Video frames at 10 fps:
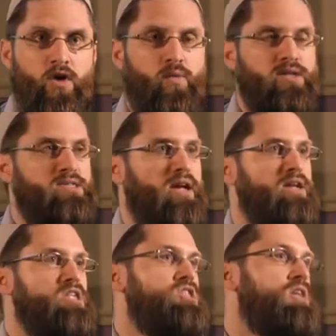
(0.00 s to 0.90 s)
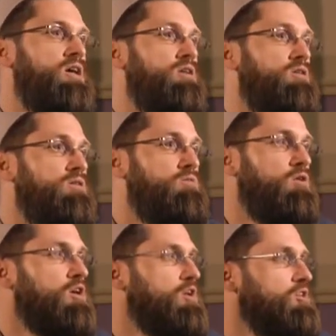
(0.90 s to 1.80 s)
We say, Jello,
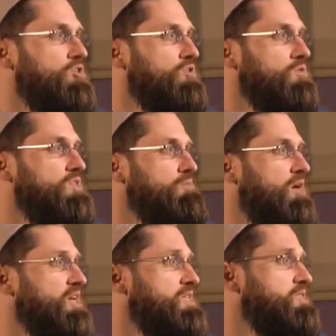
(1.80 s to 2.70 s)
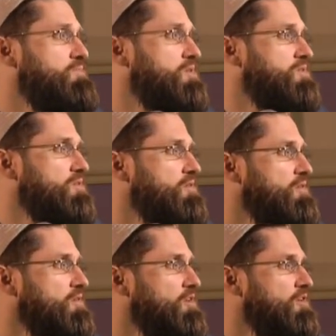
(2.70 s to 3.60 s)
what can I do? It's in my qismat.
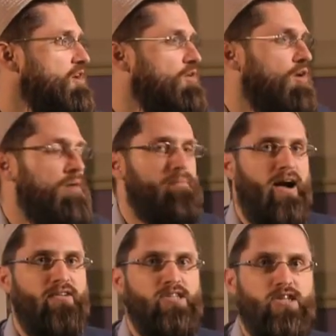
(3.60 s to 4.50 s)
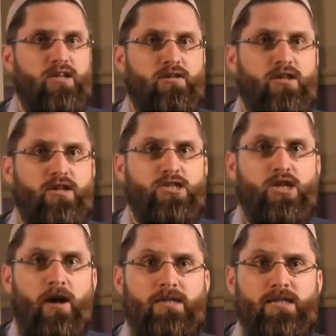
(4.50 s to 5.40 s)
You know, I'm married to the
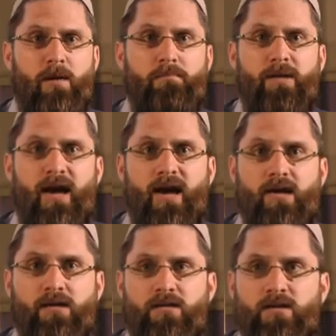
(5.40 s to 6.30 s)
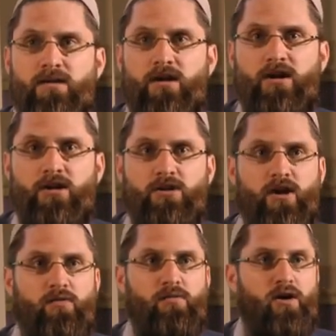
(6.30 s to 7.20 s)
scumbag. You
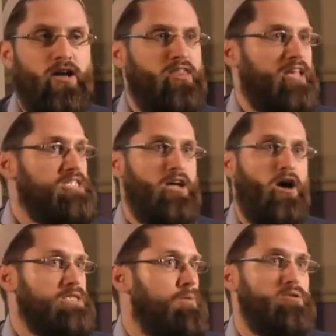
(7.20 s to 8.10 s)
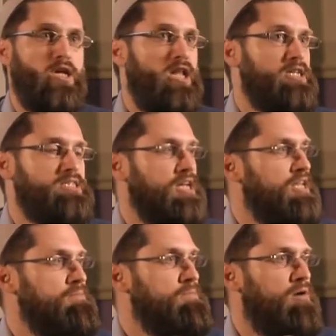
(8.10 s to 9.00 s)
know, they say, I suppose Allah sent
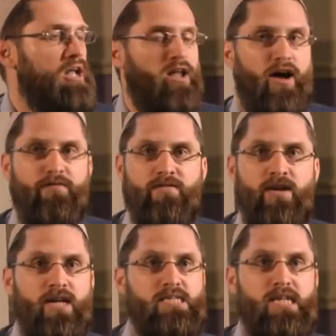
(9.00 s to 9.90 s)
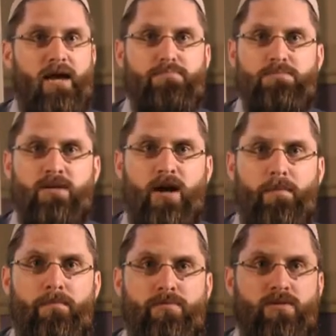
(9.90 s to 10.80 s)
him in my life. He slaps me
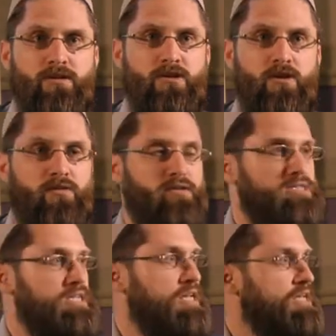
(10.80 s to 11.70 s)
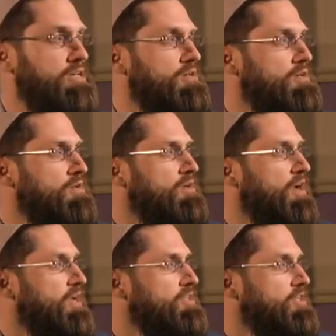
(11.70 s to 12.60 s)
up and you know, it's silly.
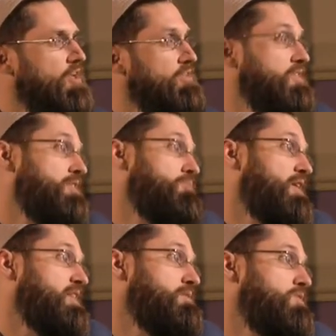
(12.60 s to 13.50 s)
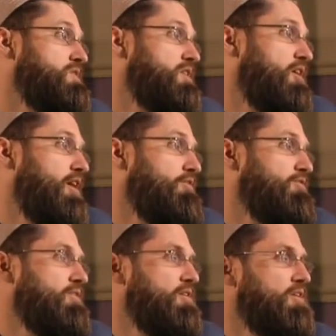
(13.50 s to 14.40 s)
And this is my qismat in
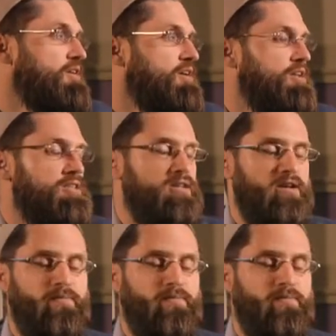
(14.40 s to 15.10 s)
life. And